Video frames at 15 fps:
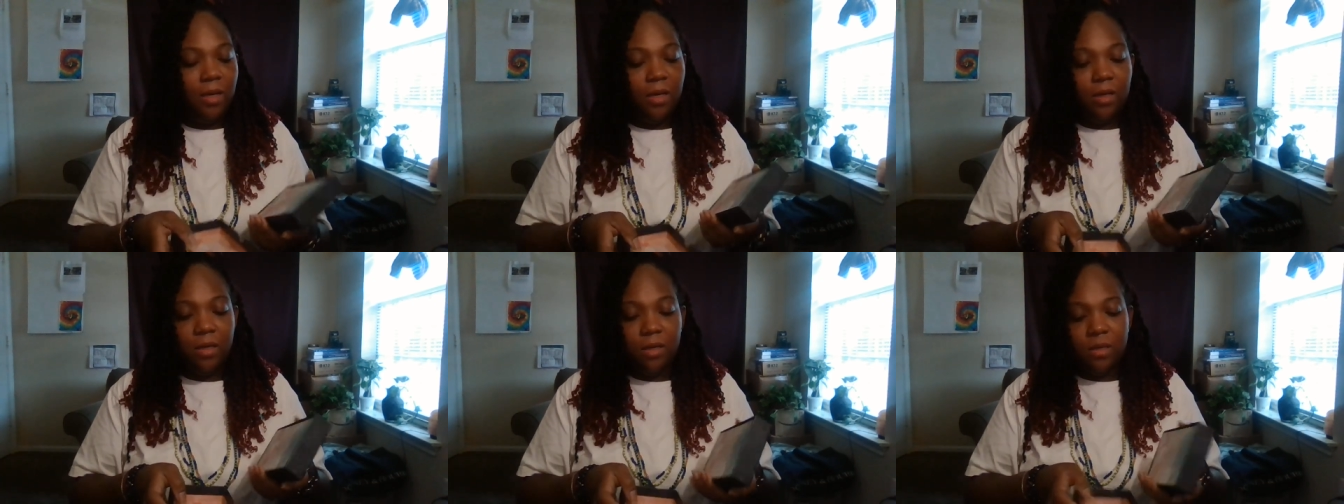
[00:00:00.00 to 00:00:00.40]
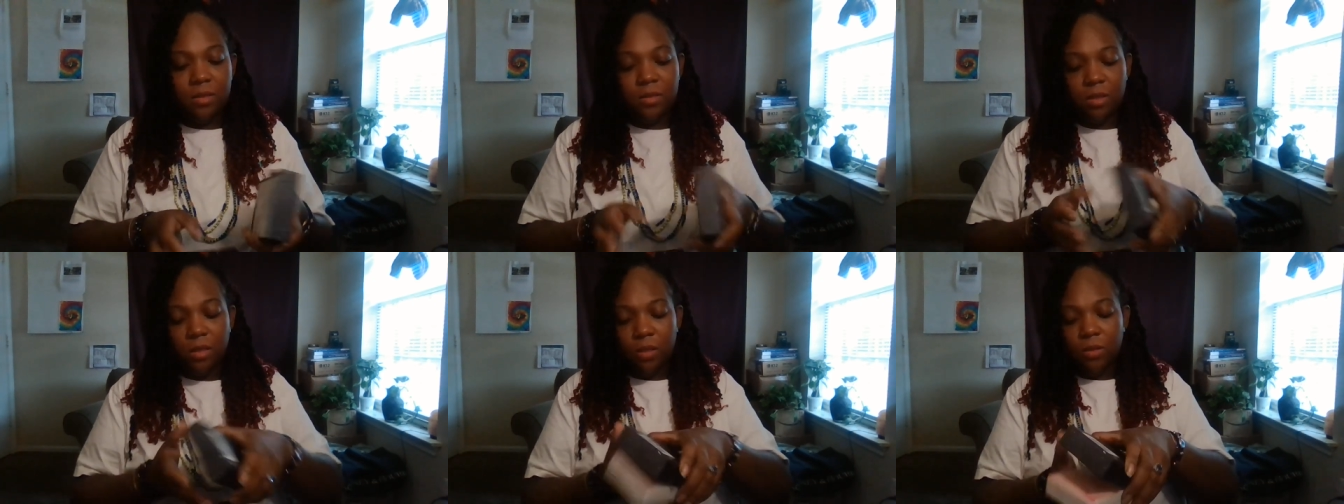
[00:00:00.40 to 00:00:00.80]
and get
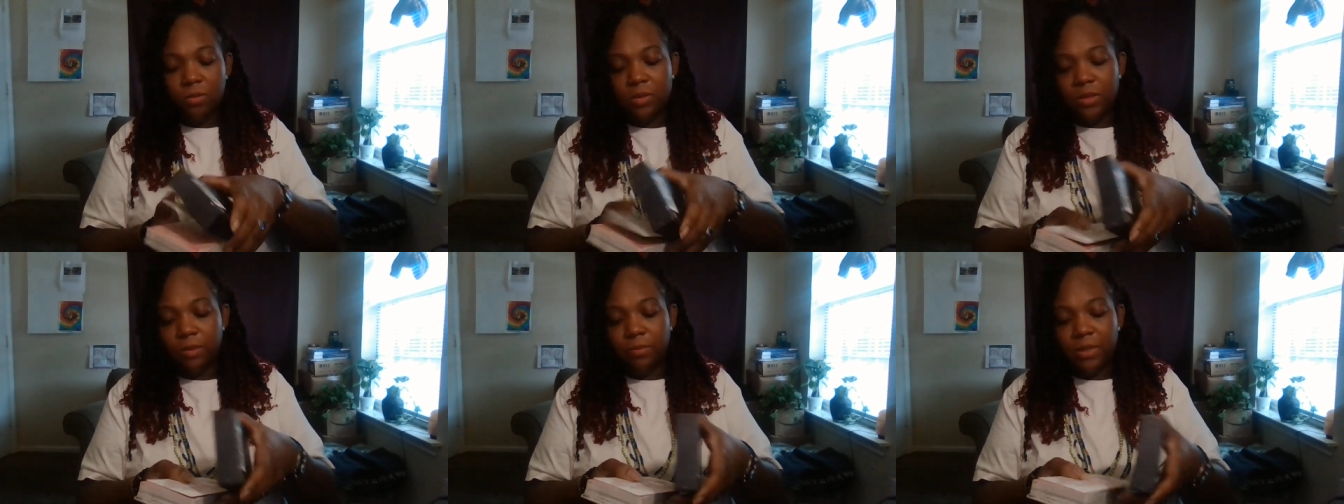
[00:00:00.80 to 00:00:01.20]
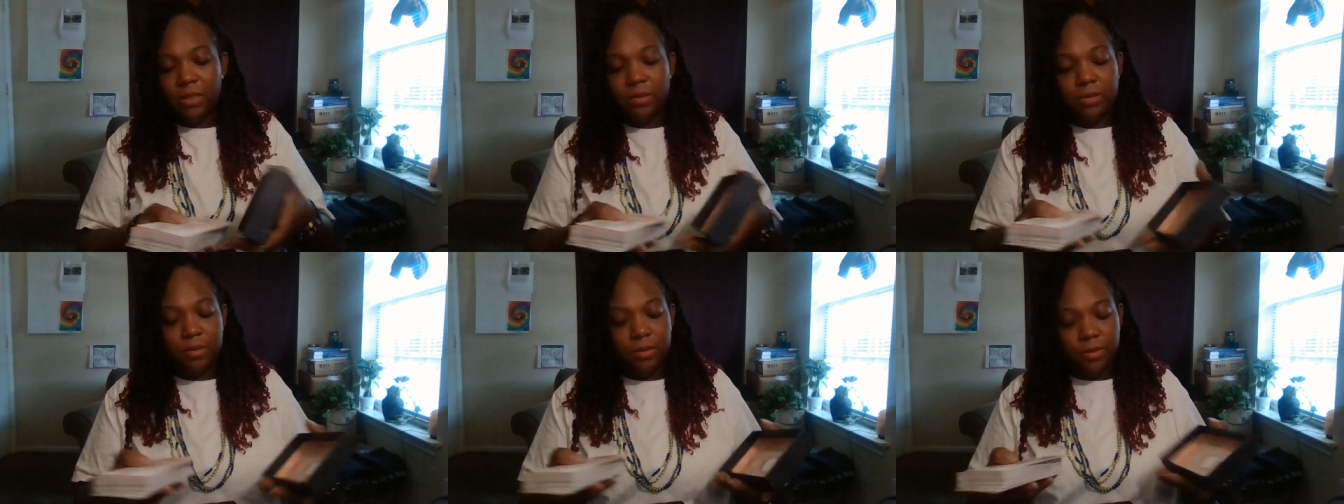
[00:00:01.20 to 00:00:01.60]
us a closing
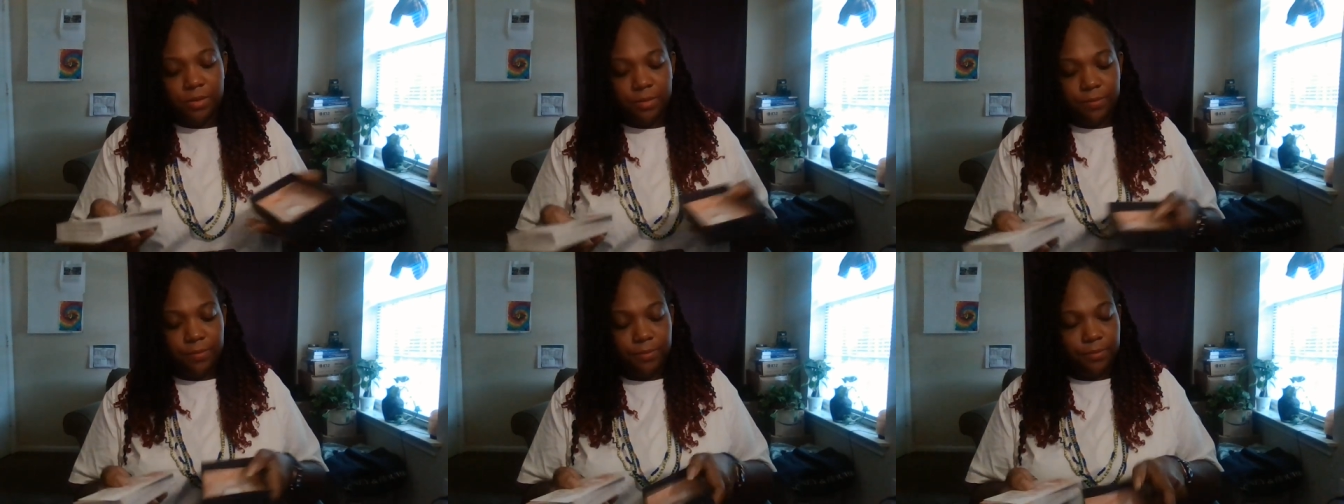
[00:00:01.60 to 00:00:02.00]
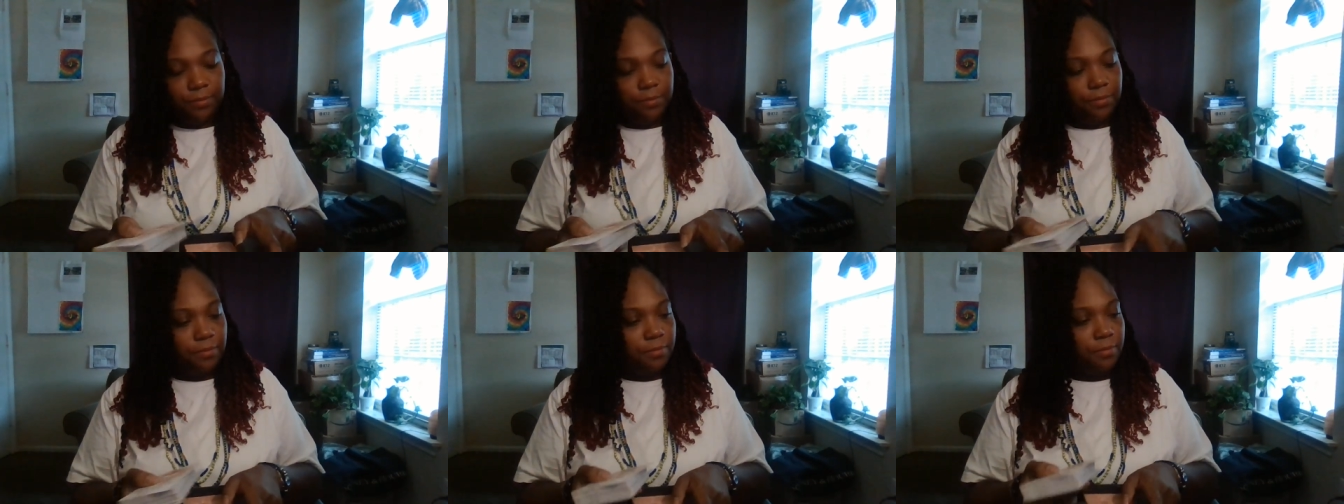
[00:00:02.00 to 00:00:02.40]
message.
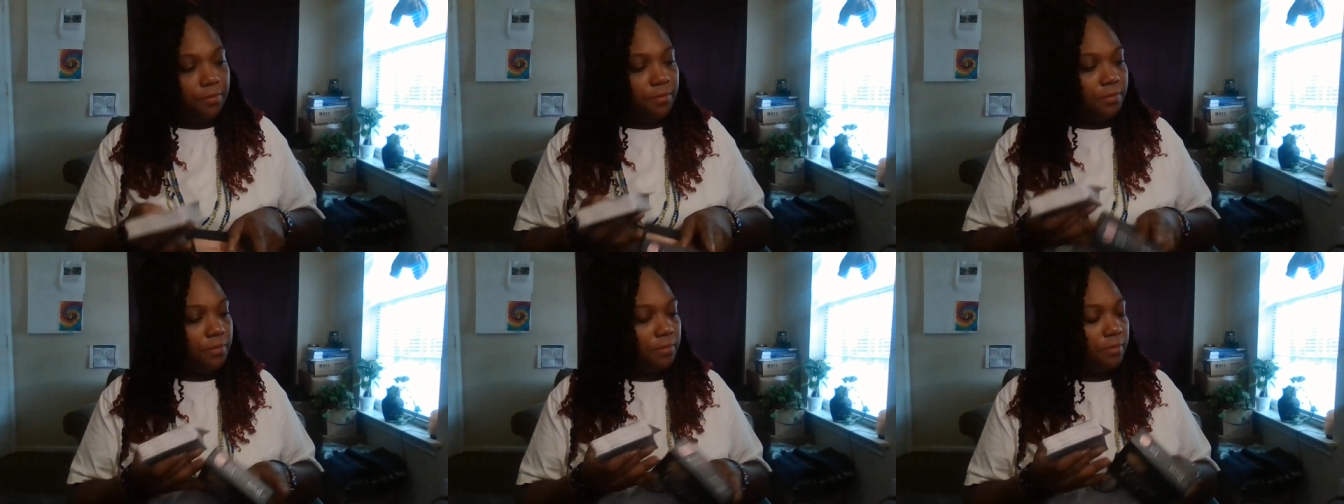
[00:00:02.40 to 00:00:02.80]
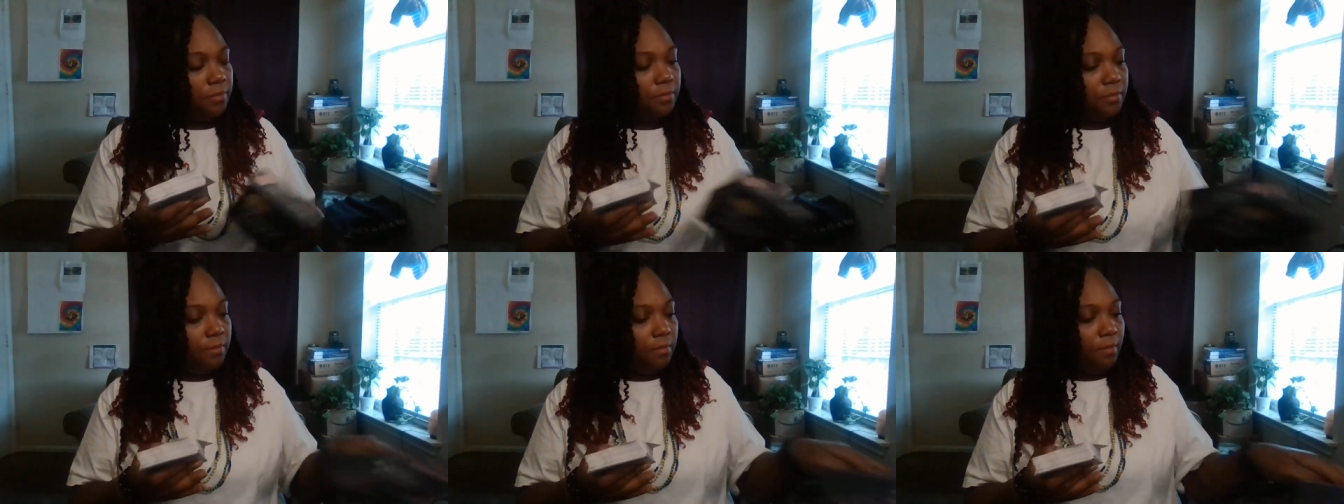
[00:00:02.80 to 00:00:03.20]

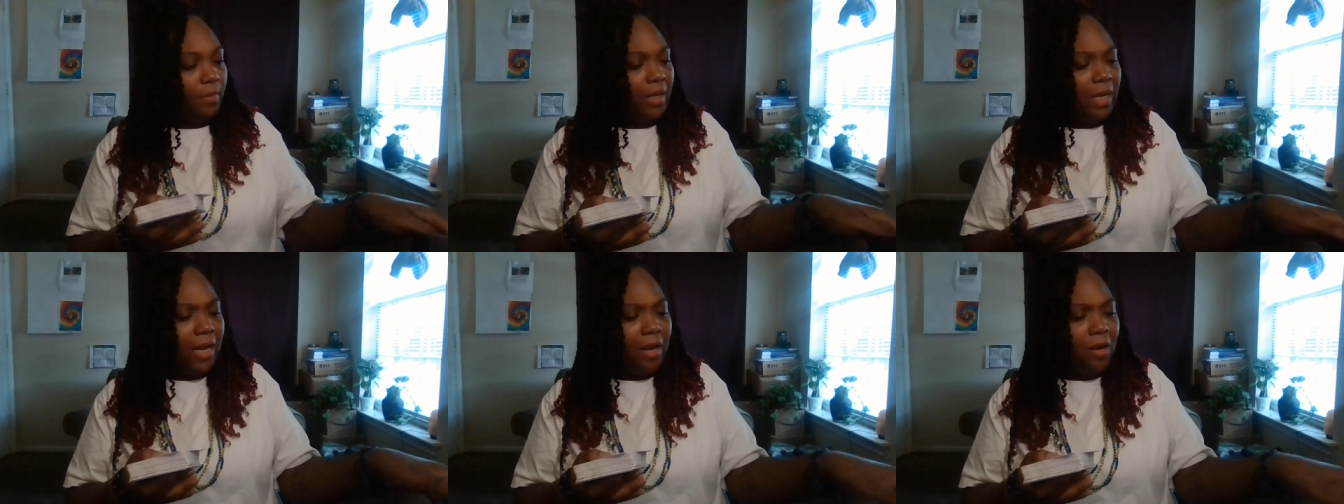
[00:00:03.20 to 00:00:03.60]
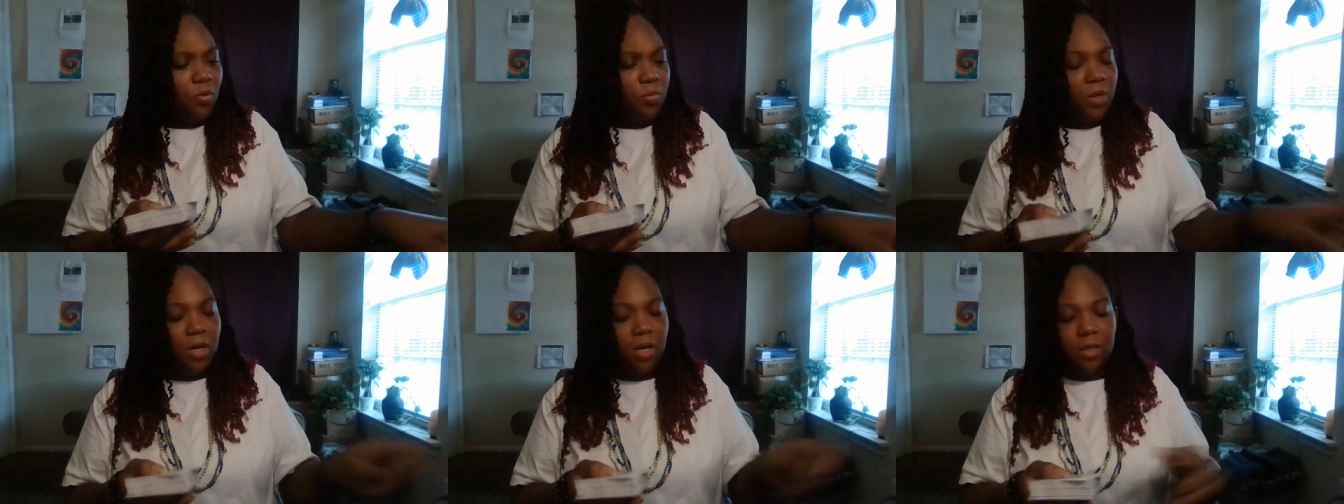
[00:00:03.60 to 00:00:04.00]
I
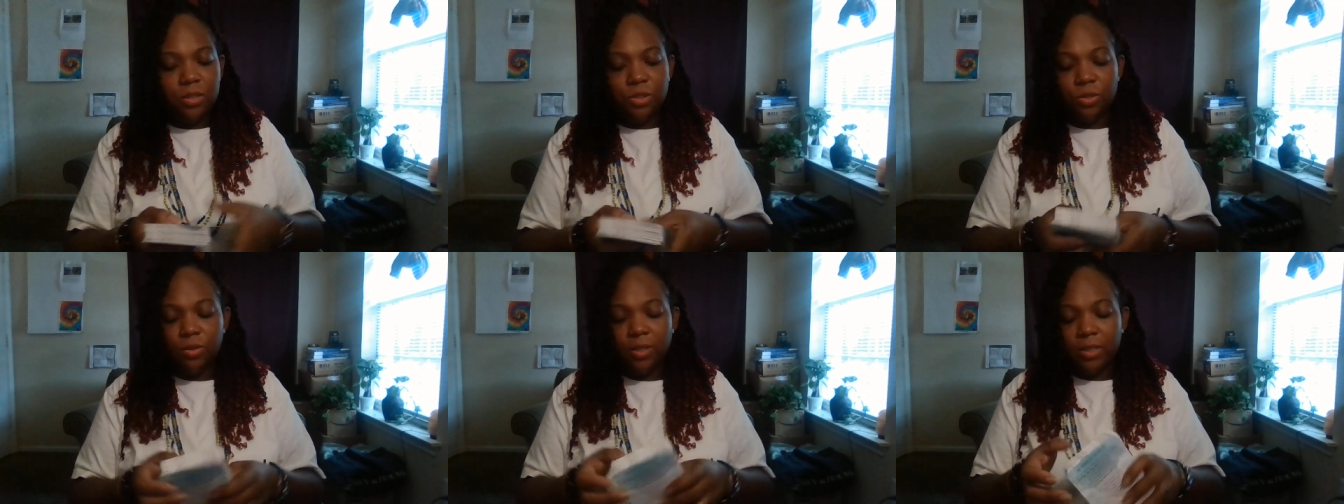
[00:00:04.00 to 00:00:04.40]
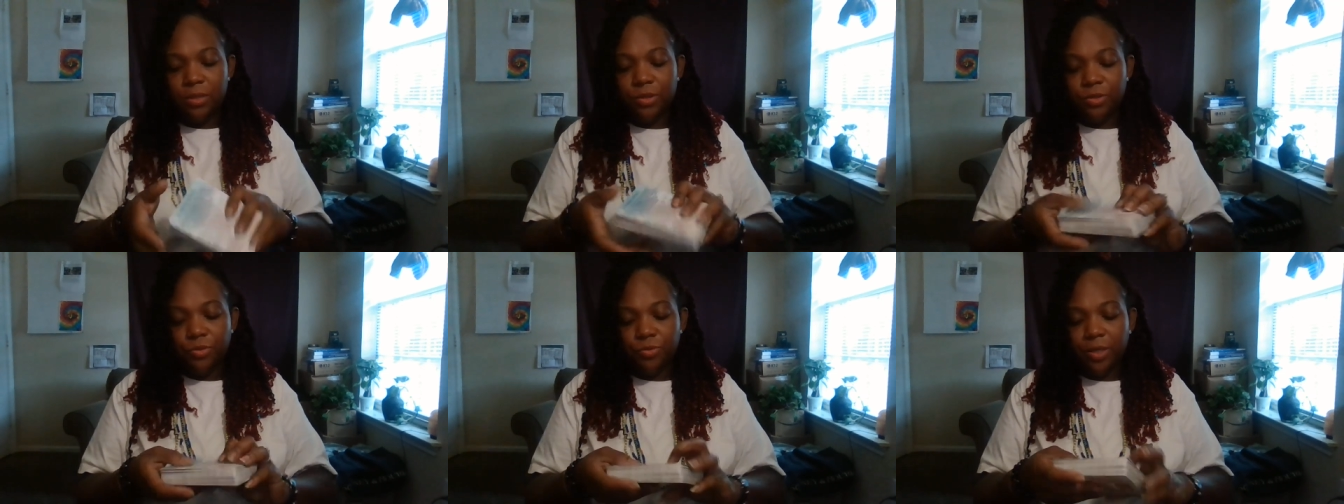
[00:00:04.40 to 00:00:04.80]
hope y'all enjoyed
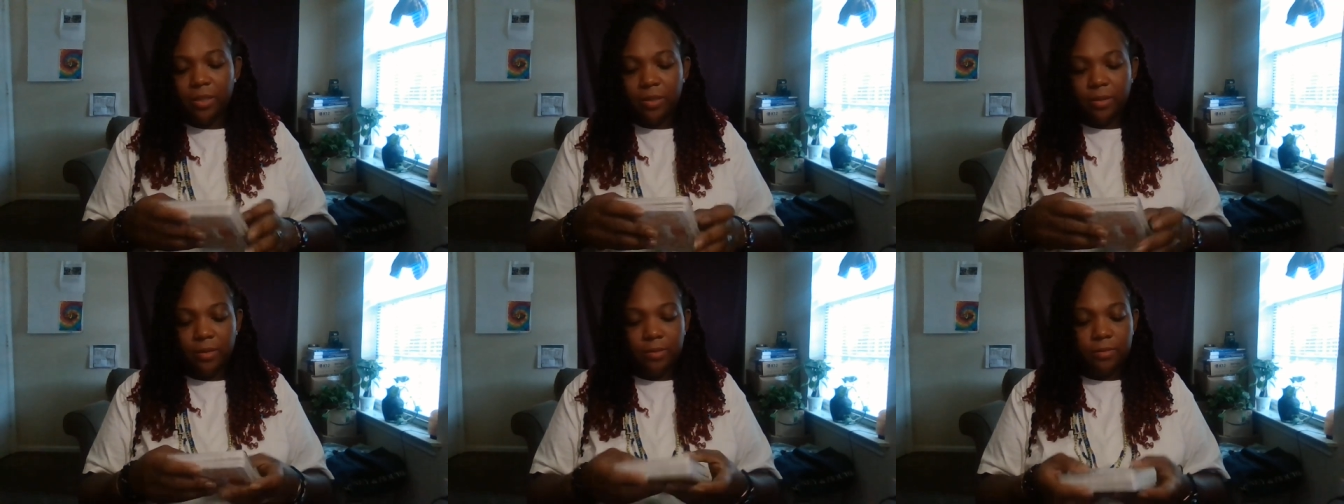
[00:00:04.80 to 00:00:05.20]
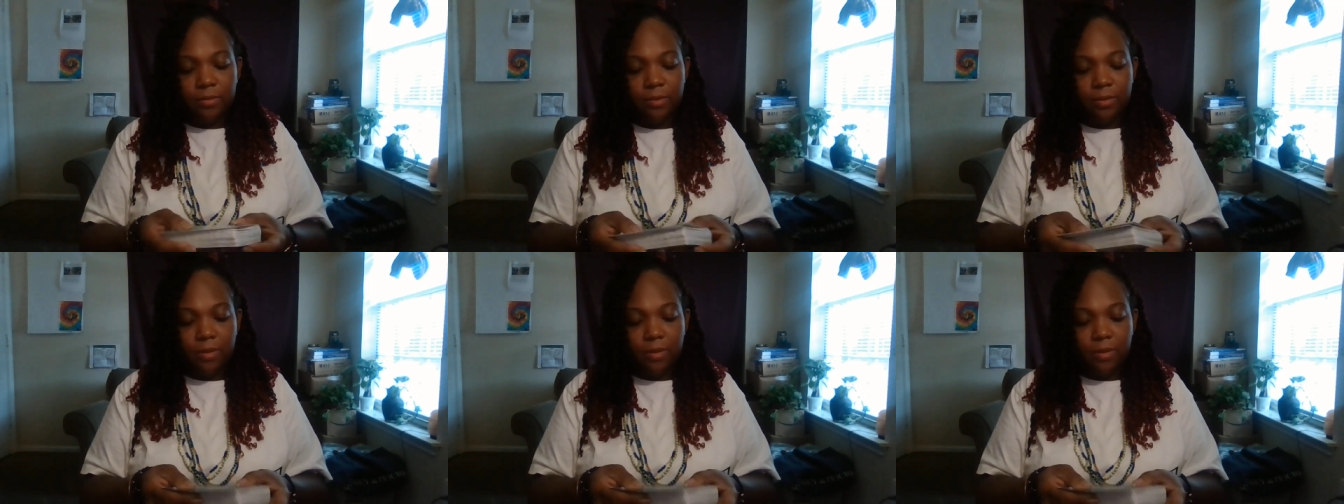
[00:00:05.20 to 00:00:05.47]
this reading.